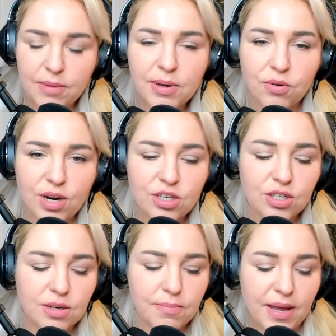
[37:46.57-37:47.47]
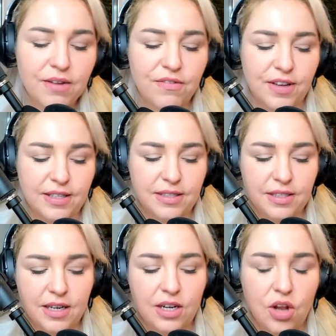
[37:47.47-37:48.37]
immigration
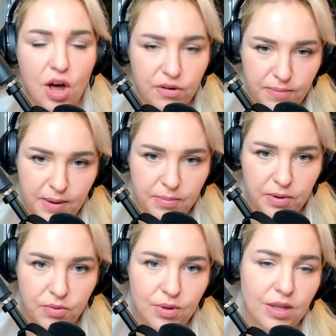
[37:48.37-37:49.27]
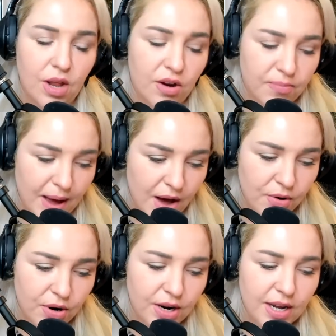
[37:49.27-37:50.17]
benefits a lot of people with a lot of
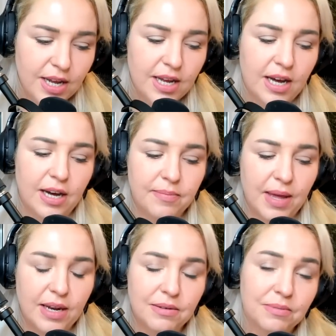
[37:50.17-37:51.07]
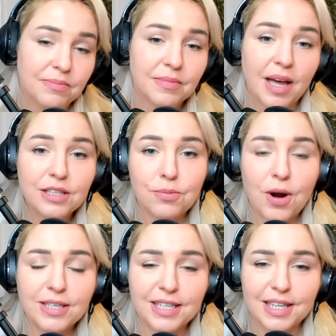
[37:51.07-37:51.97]
power. And
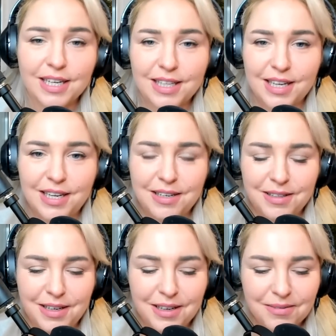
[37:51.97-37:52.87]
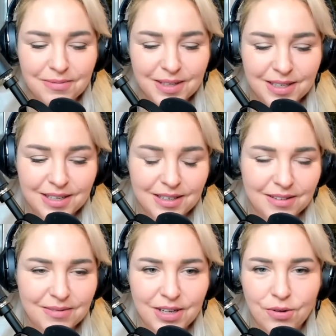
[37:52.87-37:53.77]
unsurprisingly,
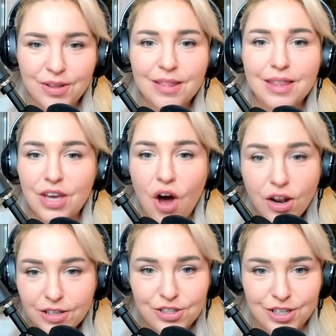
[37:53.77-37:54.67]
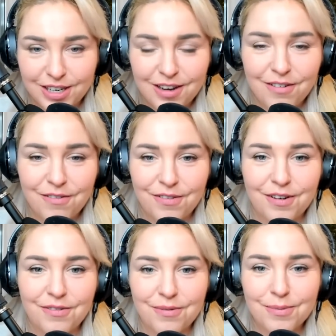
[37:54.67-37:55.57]
the theology
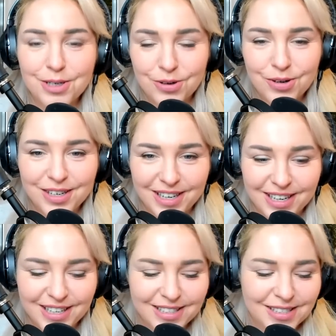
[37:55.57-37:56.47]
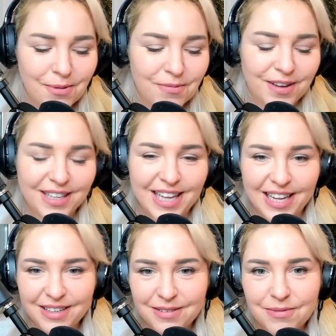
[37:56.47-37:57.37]
of modernity is something
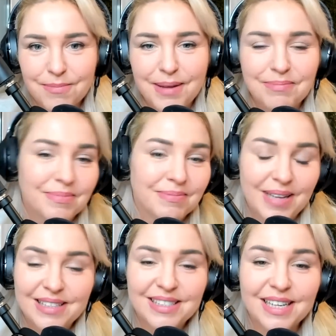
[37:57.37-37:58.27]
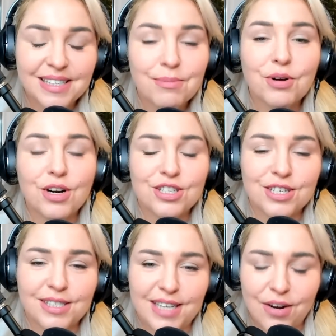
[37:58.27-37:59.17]
that says
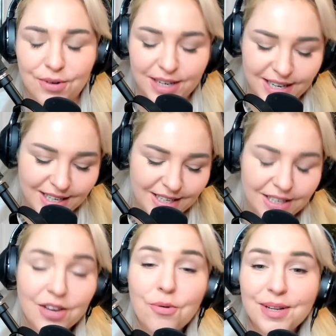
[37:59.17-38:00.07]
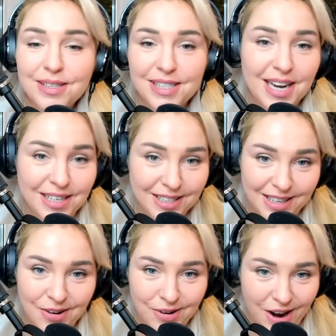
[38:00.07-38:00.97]
immigration is sacred,
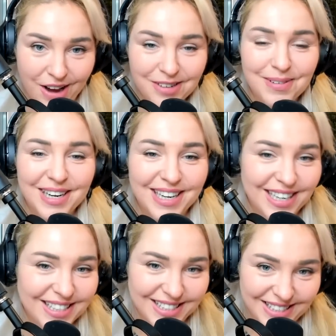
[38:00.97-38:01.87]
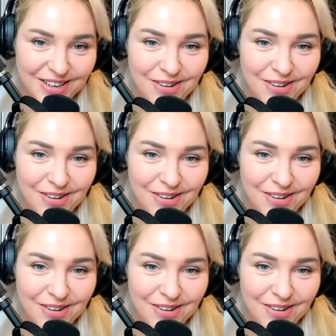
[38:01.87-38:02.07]
coincidentally or not. But it is,